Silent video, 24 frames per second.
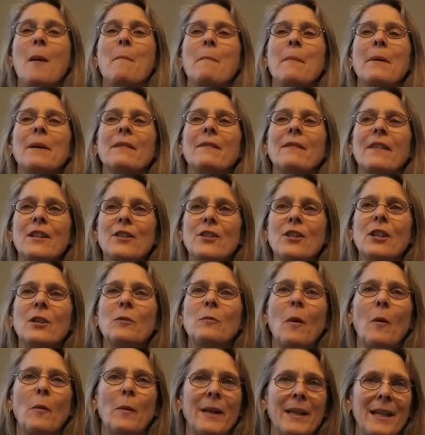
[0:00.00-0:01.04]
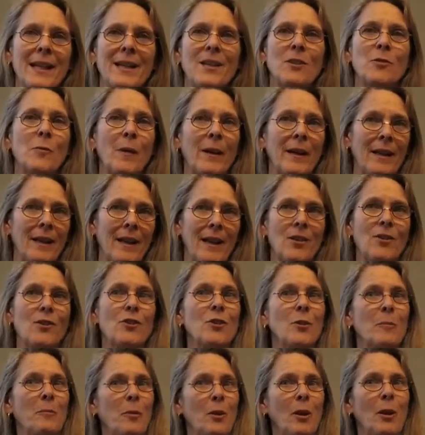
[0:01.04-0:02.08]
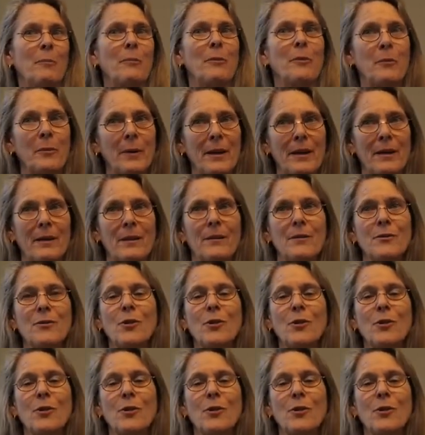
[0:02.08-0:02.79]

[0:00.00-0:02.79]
But eventually what we need is regulation to pull up the rear.